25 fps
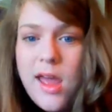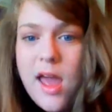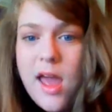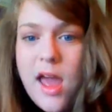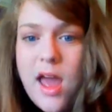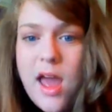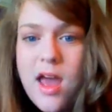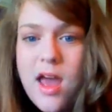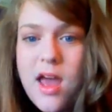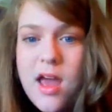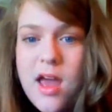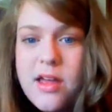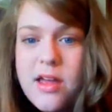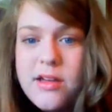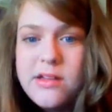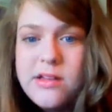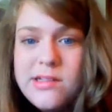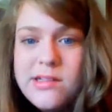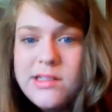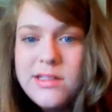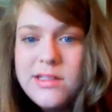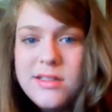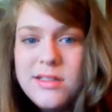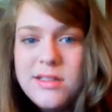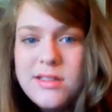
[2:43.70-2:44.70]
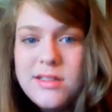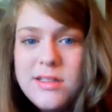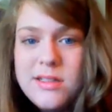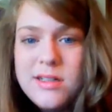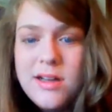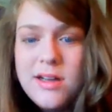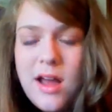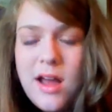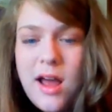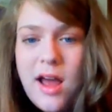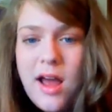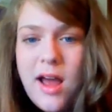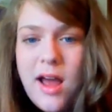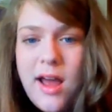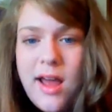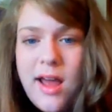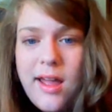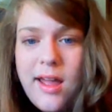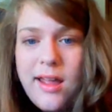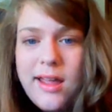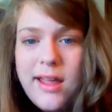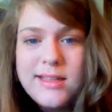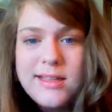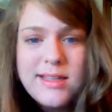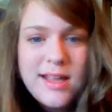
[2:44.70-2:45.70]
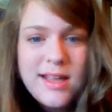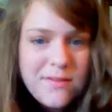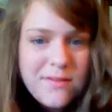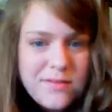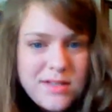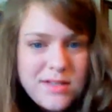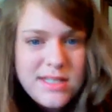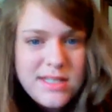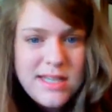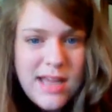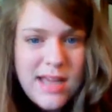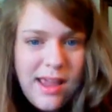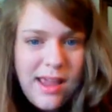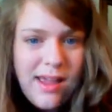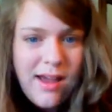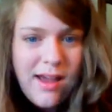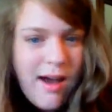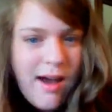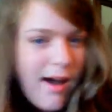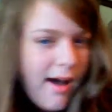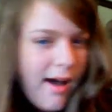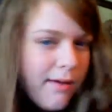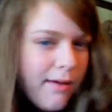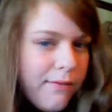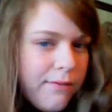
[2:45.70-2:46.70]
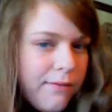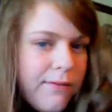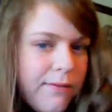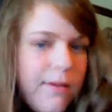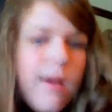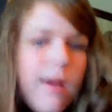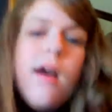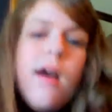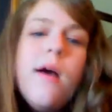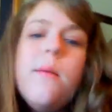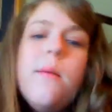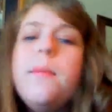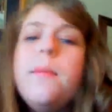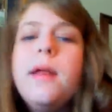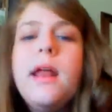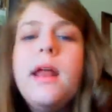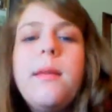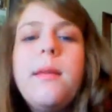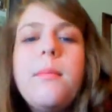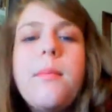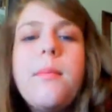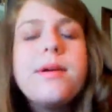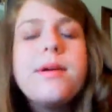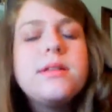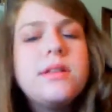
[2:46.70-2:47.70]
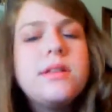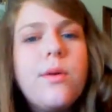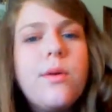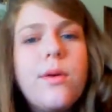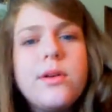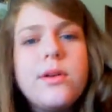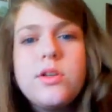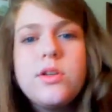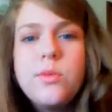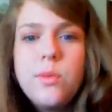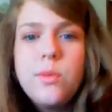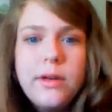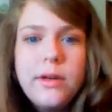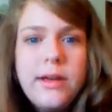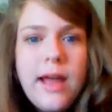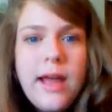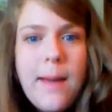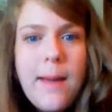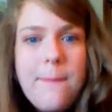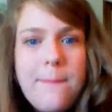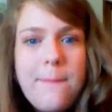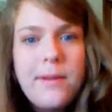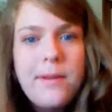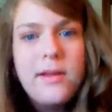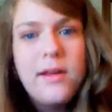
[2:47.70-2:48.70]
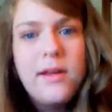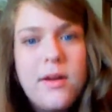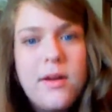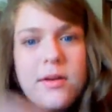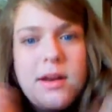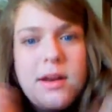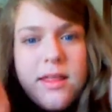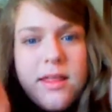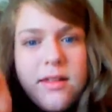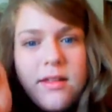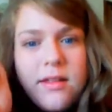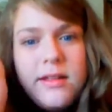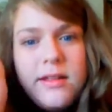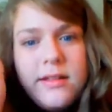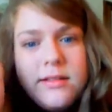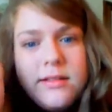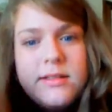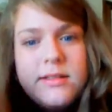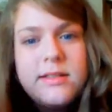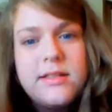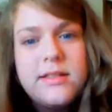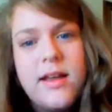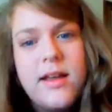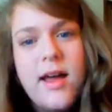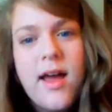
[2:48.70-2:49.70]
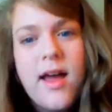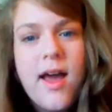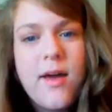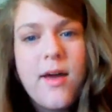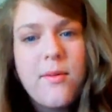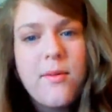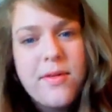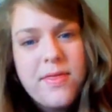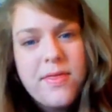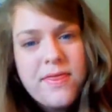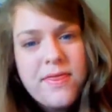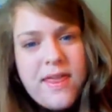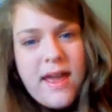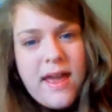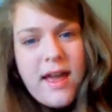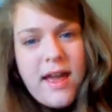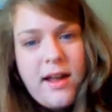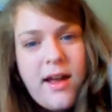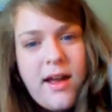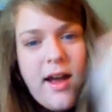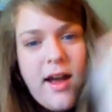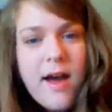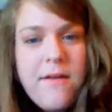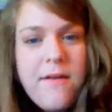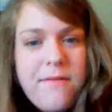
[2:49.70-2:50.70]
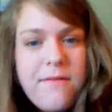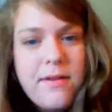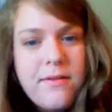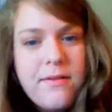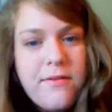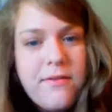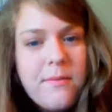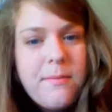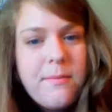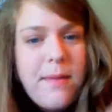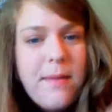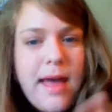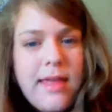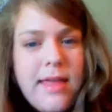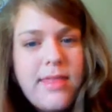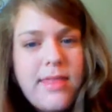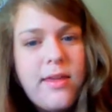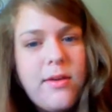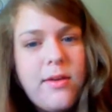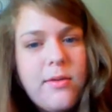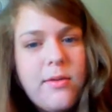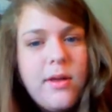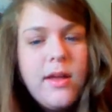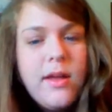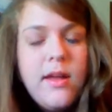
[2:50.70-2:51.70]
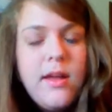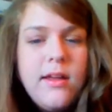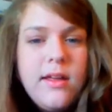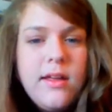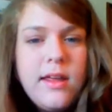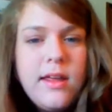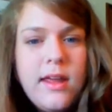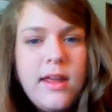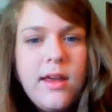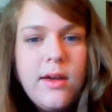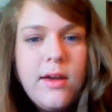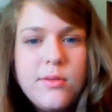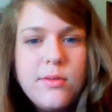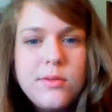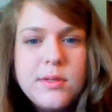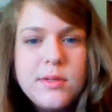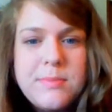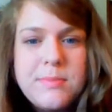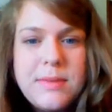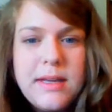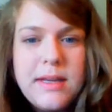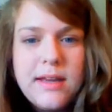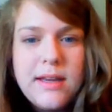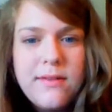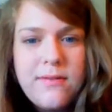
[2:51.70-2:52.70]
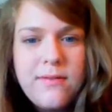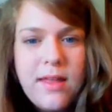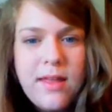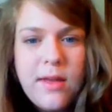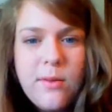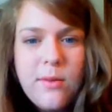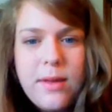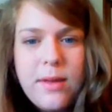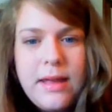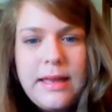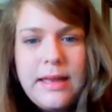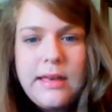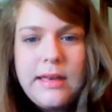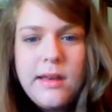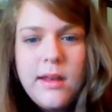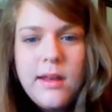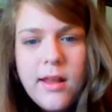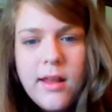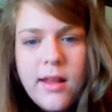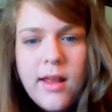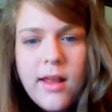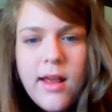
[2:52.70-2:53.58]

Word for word: and I guess I have today off, but I'm about to go watch the World Cup. Go Netherlands! I want that coffee from Matthew. He owes me if they win.